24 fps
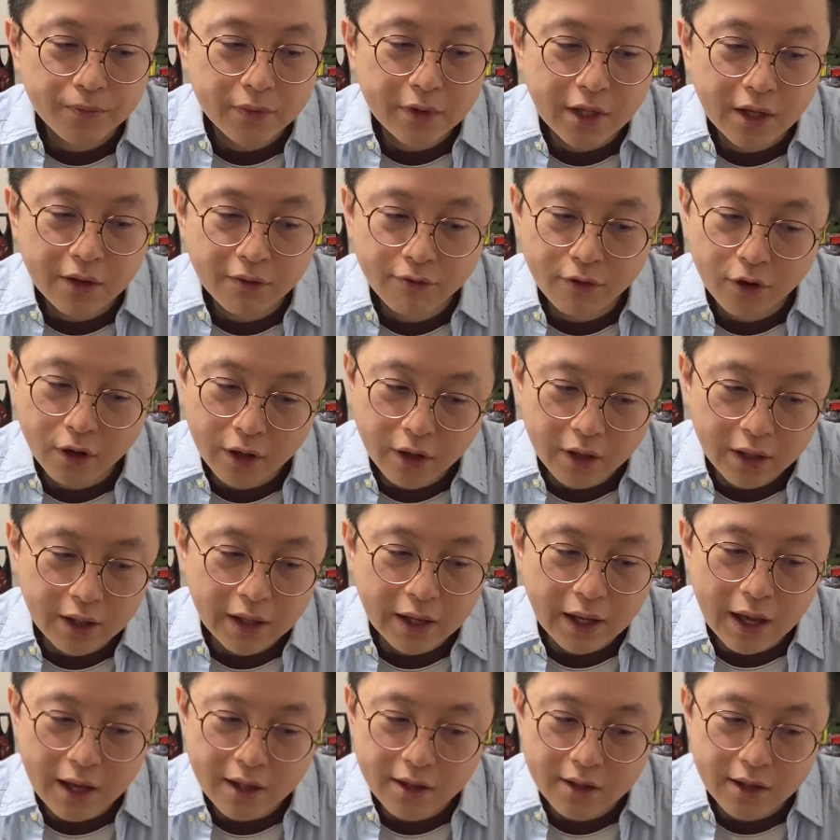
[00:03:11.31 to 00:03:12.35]
They
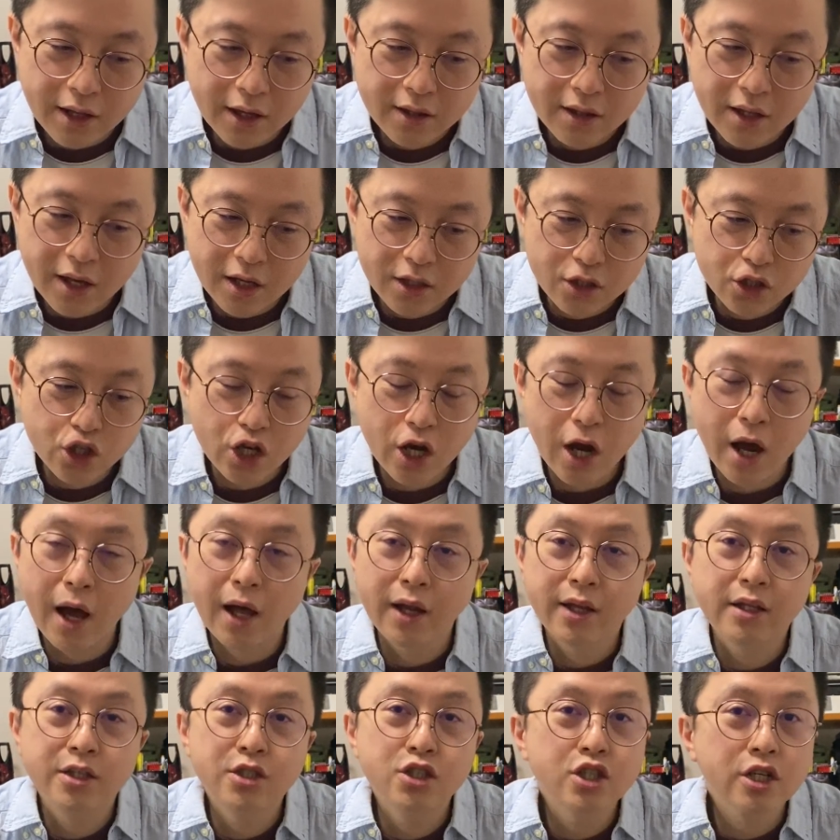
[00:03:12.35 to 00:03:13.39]
forget that they're
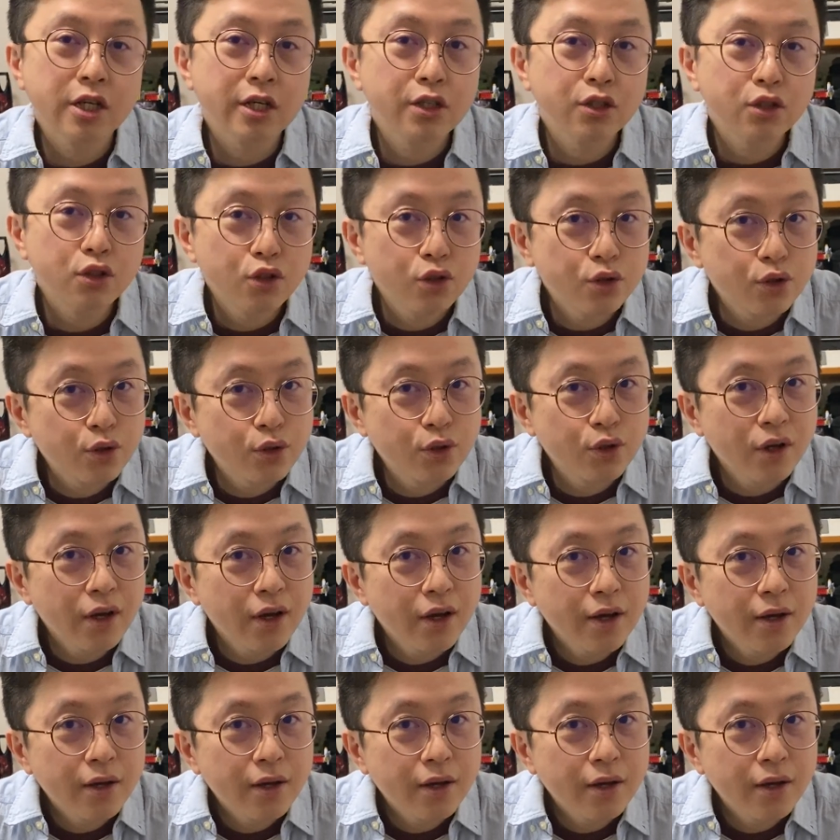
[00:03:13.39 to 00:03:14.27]
challenging you,